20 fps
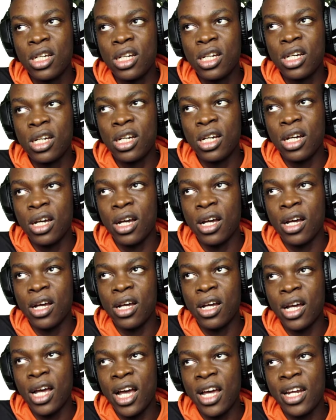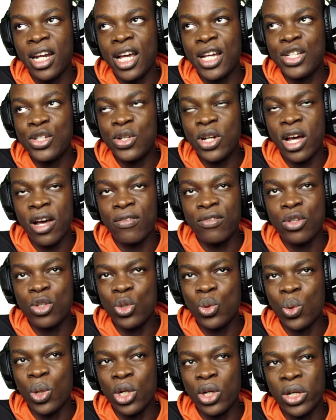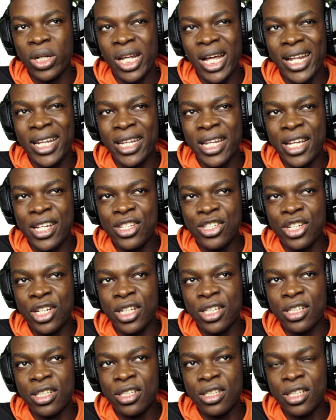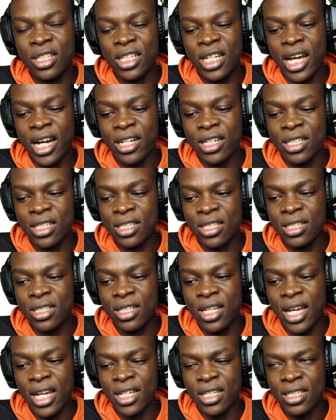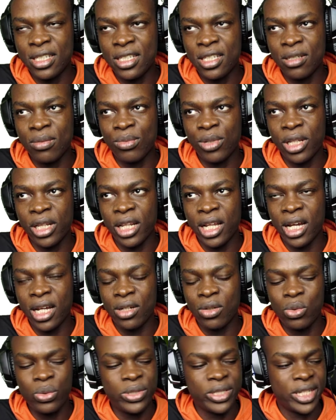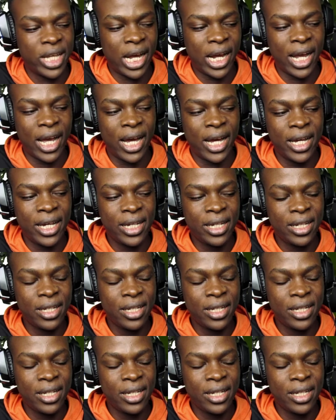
Yeah. And I should have used one other legend that is A C Milan. Who's that guy?